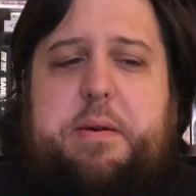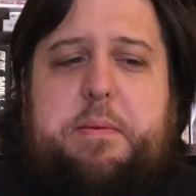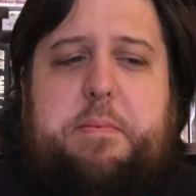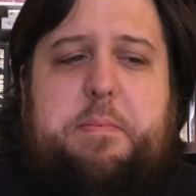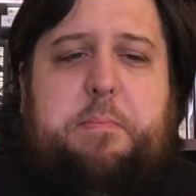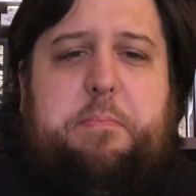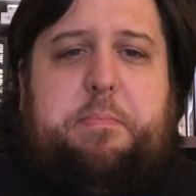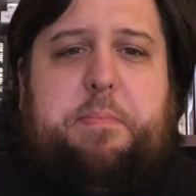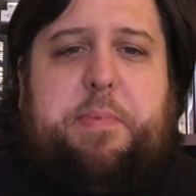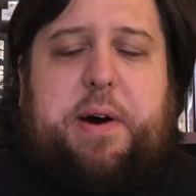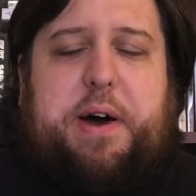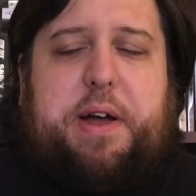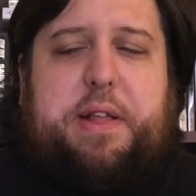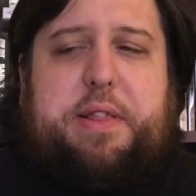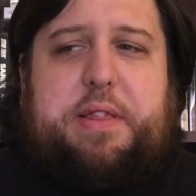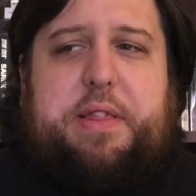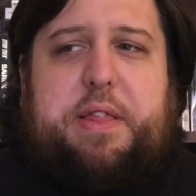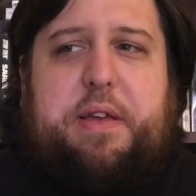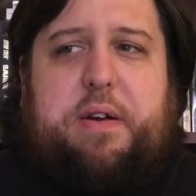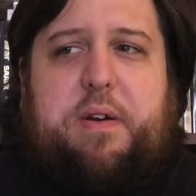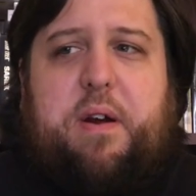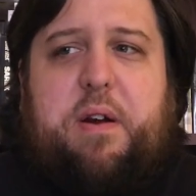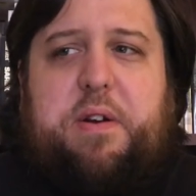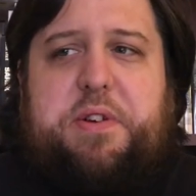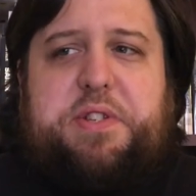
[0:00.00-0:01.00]
but
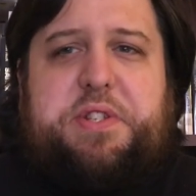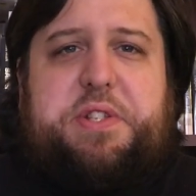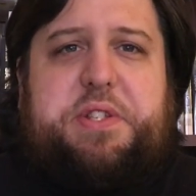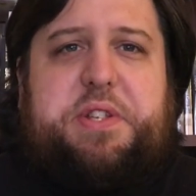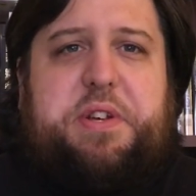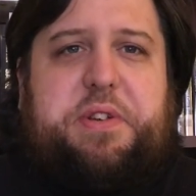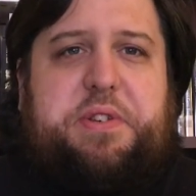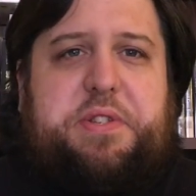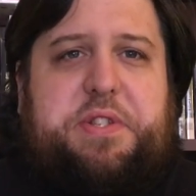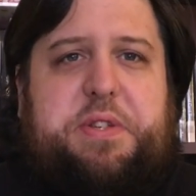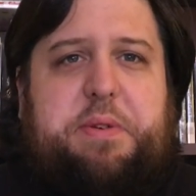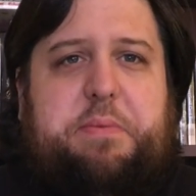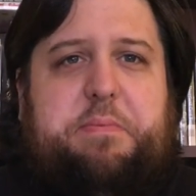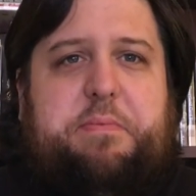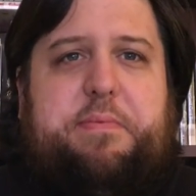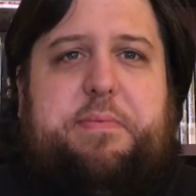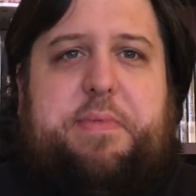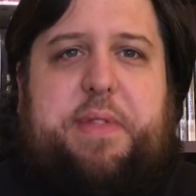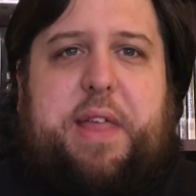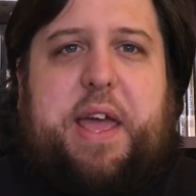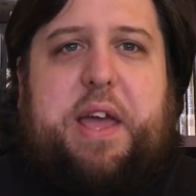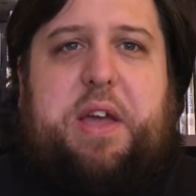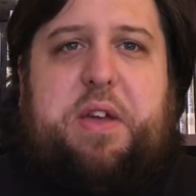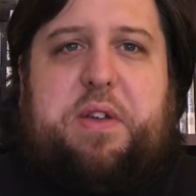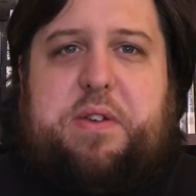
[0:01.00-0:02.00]
there are still some
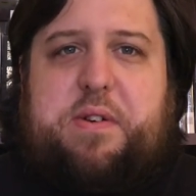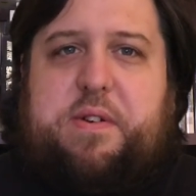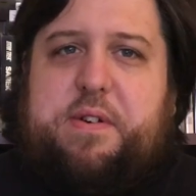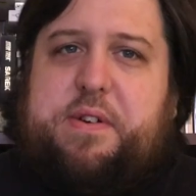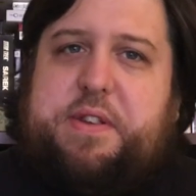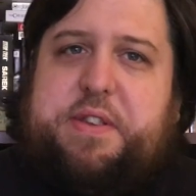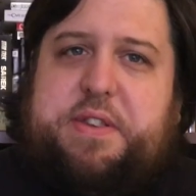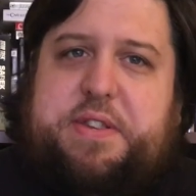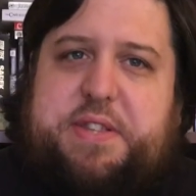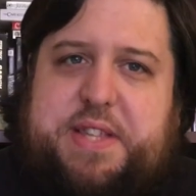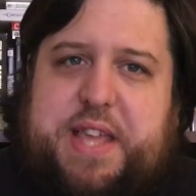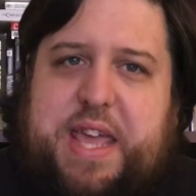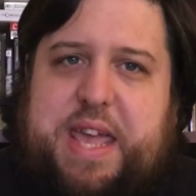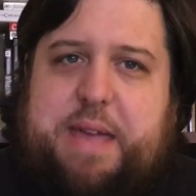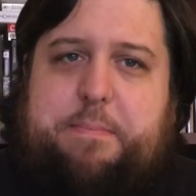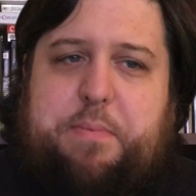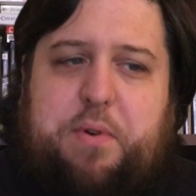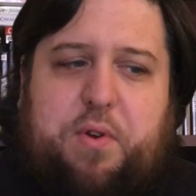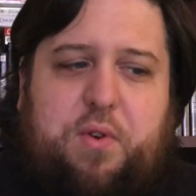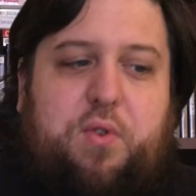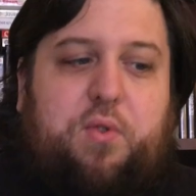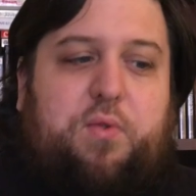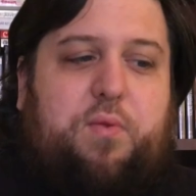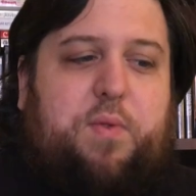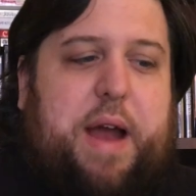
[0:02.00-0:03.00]
like good deep
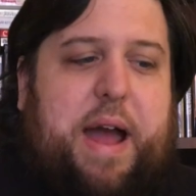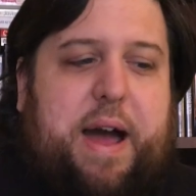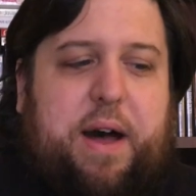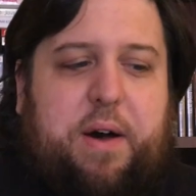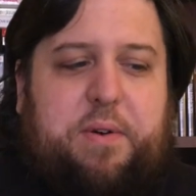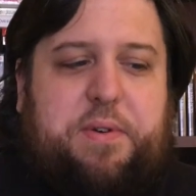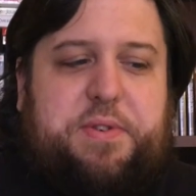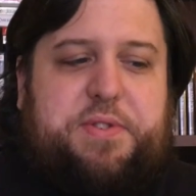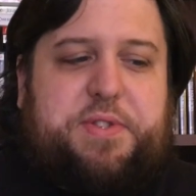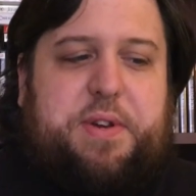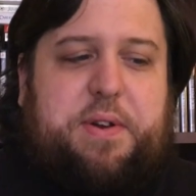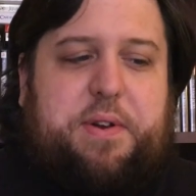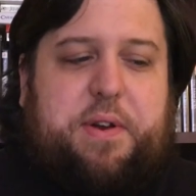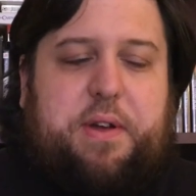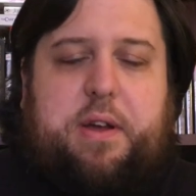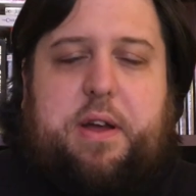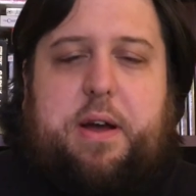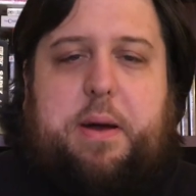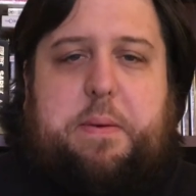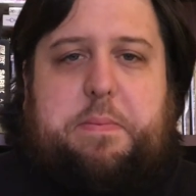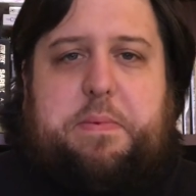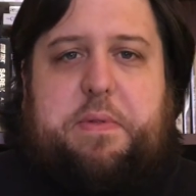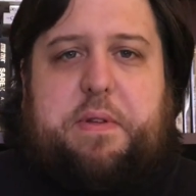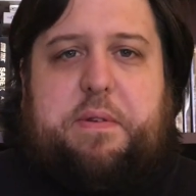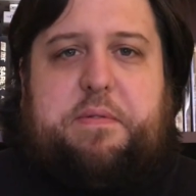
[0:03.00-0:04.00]
growls on a
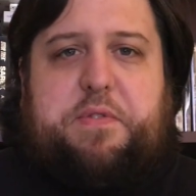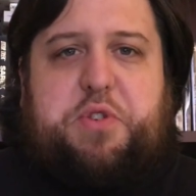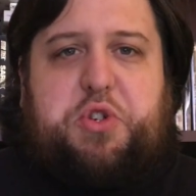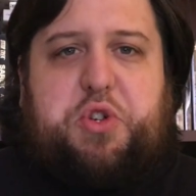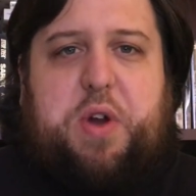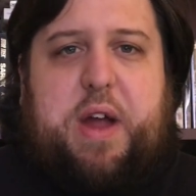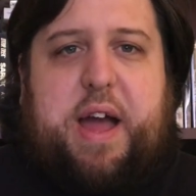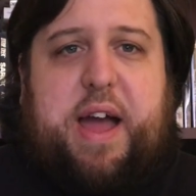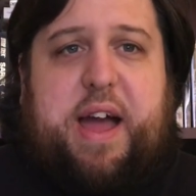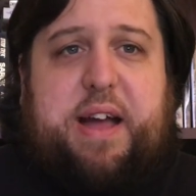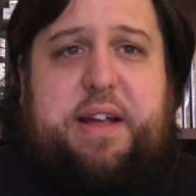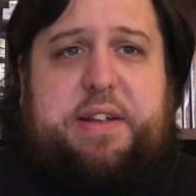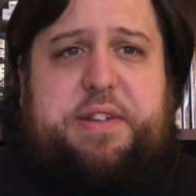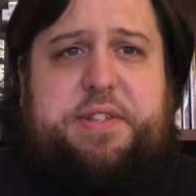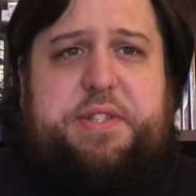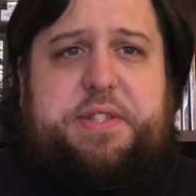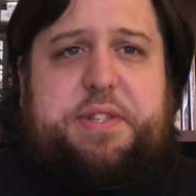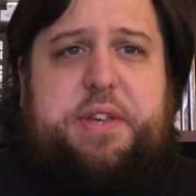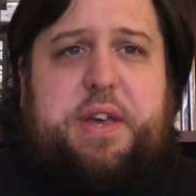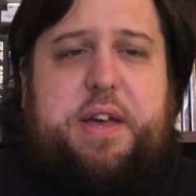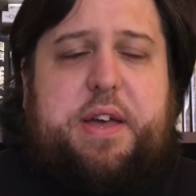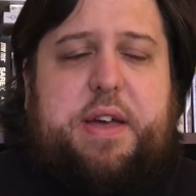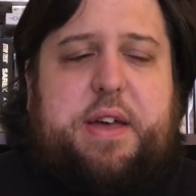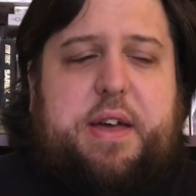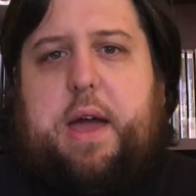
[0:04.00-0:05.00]
couple of
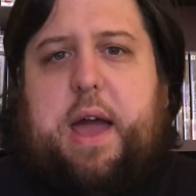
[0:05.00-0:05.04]
tracks.